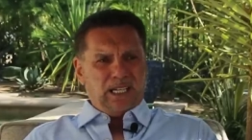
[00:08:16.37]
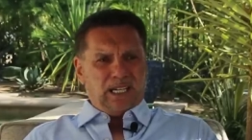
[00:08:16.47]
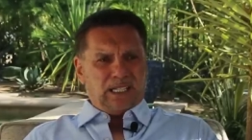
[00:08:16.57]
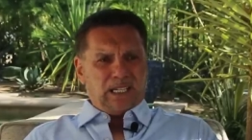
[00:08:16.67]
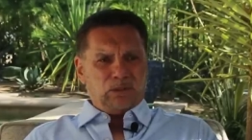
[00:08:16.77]

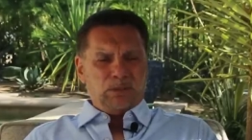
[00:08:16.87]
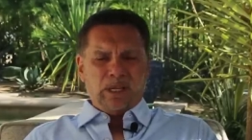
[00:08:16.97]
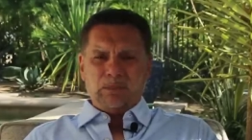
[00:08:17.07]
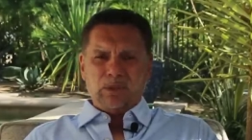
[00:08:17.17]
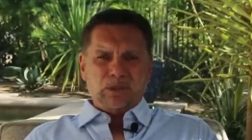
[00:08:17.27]
And I
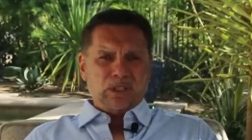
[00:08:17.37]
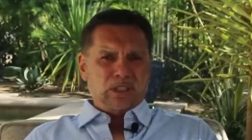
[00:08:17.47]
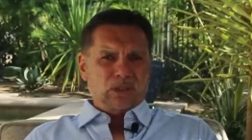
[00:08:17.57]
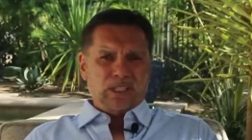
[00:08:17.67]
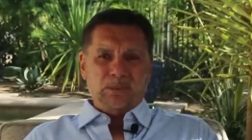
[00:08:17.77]
remember, you
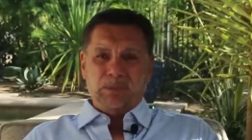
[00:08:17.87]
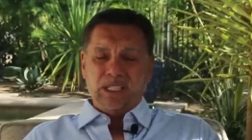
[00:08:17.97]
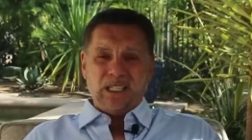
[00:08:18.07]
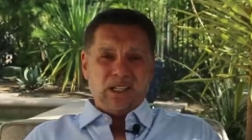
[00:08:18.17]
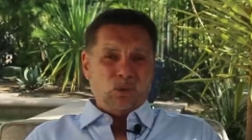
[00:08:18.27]
know, him
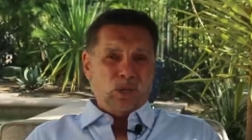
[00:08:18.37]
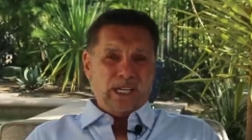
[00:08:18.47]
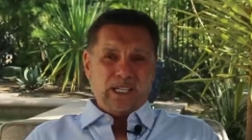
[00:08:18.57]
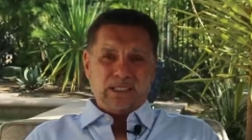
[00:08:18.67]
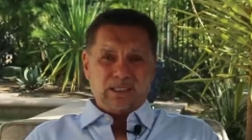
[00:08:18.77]
being
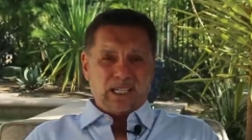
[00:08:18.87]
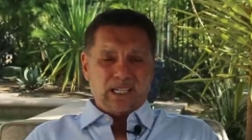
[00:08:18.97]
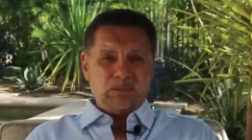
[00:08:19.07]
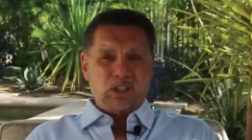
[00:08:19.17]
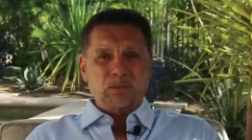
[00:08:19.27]
away at
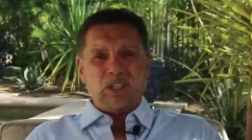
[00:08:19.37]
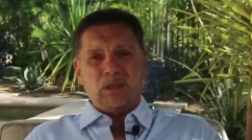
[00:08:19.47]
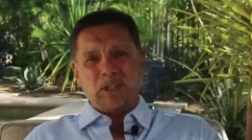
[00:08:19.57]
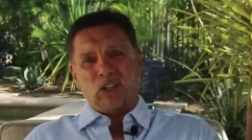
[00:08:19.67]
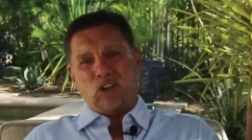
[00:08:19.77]
times, him
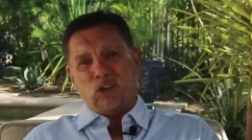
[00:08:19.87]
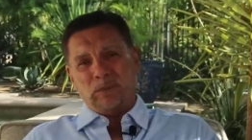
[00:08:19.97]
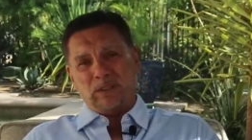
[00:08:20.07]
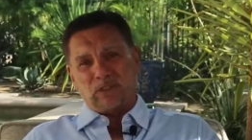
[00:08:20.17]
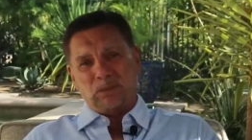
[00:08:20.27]
coming home
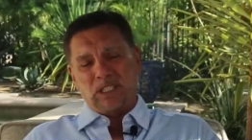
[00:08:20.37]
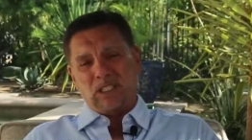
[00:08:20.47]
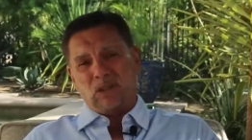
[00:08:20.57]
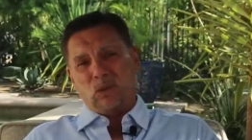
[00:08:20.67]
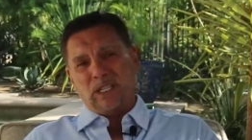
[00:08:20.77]
after
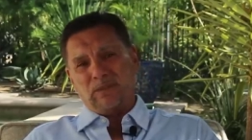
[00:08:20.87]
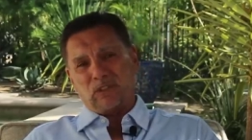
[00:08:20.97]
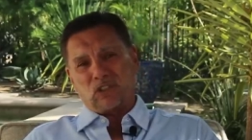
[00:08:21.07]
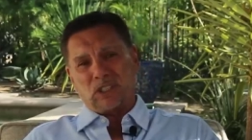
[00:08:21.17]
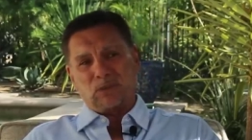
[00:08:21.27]
being away for
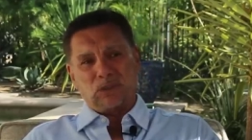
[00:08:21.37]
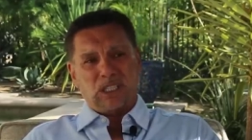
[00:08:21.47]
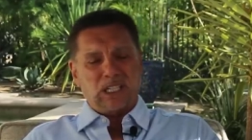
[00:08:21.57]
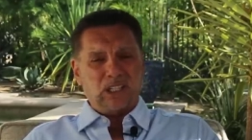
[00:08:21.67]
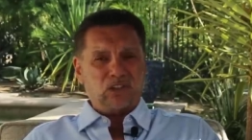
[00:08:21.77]
several
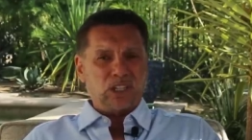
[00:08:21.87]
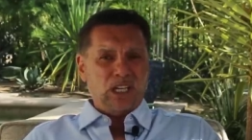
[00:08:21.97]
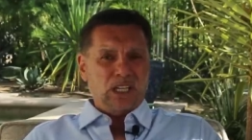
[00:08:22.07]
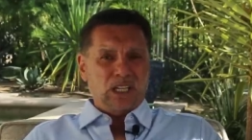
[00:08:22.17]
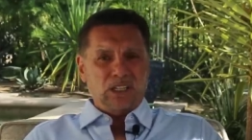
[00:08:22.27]
days
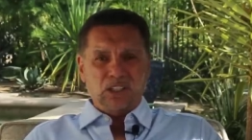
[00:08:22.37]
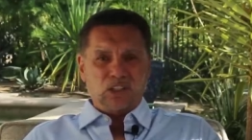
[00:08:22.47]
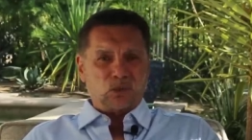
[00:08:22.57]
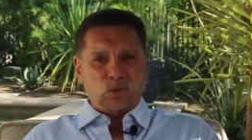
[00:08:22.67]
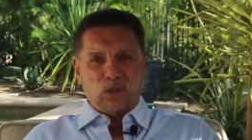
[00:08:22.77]
in
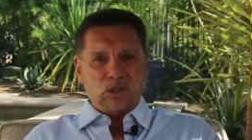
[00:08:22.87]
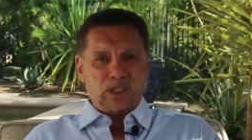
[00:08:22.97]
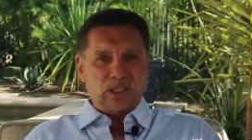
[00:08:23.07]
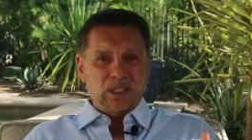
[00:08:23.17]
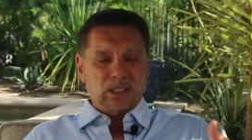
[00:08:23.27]
this war.
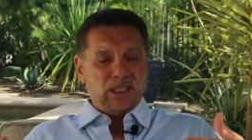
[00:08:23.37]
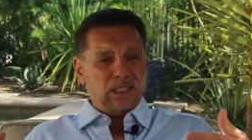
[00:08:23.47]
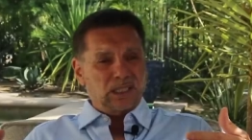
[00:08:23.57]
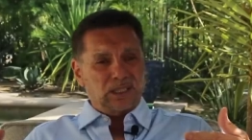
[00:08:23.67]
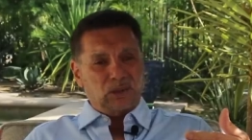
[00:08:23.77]

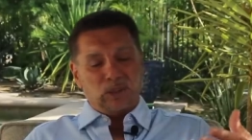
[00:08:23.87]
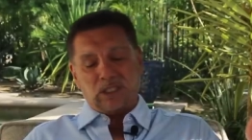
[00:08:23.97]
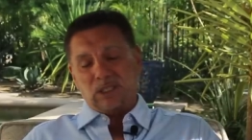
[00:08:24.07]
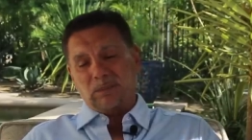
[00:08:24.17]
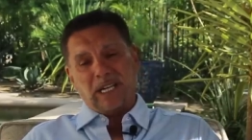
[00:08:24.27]
They, uh, they went
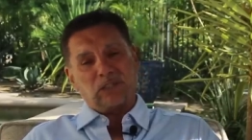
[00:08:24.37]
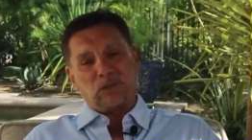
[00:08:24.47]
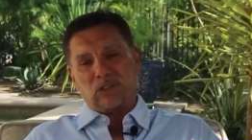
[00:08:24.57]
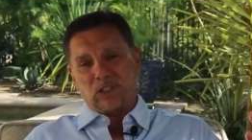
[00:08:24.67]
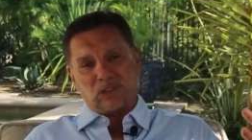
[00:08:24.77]
to the
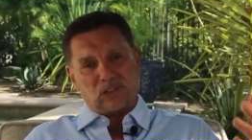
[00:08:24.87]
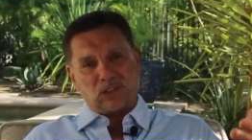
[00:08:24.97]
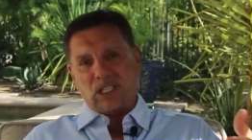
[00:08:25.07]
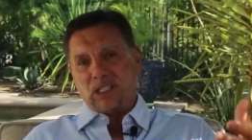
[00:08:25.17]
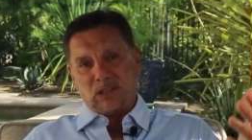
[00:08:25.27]
mattress, as the
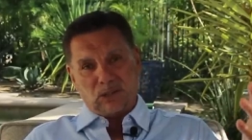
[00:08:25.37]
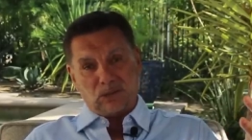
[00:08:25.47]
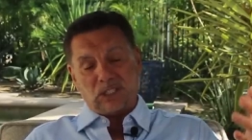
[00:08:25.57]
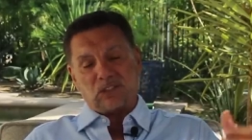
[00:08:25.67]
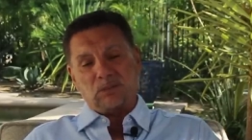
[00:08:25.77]
saying
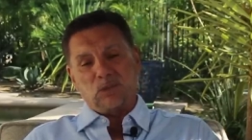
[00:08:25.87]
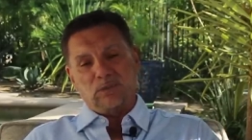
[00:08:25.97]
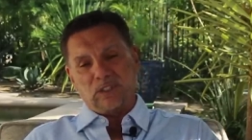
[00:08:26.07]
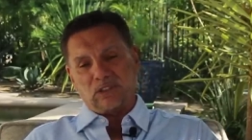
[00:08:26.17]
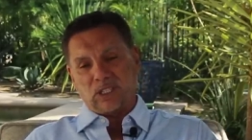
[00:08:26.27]
goes. That's a
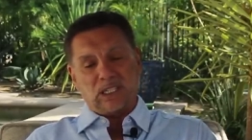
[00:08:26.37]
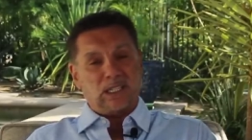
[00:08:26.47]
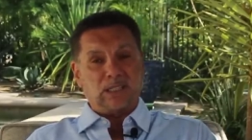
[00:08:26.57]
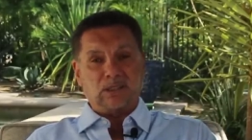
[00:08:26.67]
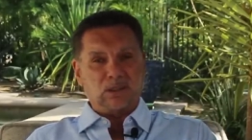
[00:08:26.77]
movie saying.
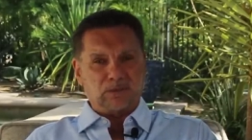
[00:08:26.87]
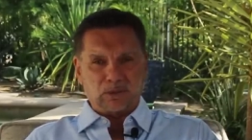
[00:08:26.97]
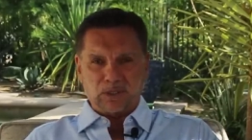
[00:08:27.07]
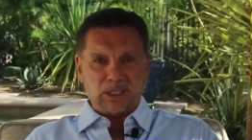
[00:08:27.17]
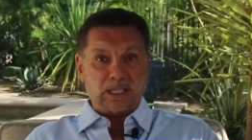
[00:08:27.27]
I don't know if it
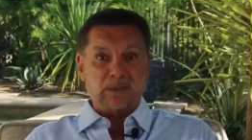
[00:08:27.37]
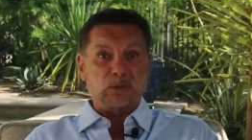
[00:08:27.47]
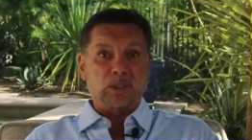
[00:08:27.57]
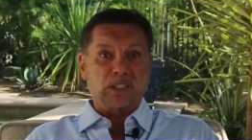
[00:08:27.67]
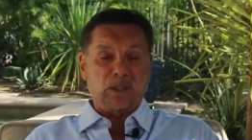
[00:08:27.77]
really, I never
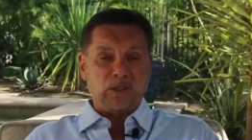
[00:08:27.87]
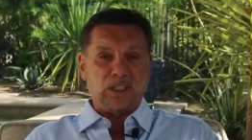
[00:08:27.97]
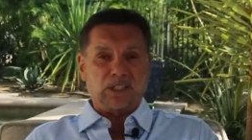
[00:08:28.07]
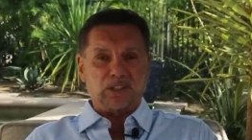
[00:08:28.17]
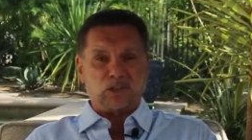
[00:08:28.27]
really heard it
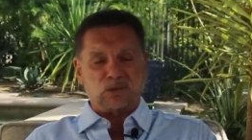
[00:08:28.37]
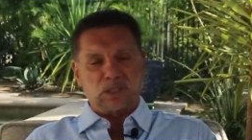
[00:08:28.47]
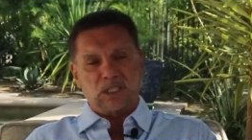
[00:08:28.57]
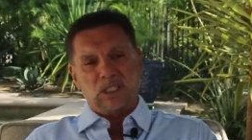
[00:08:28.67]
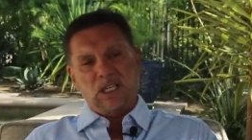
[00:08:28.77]
on the street.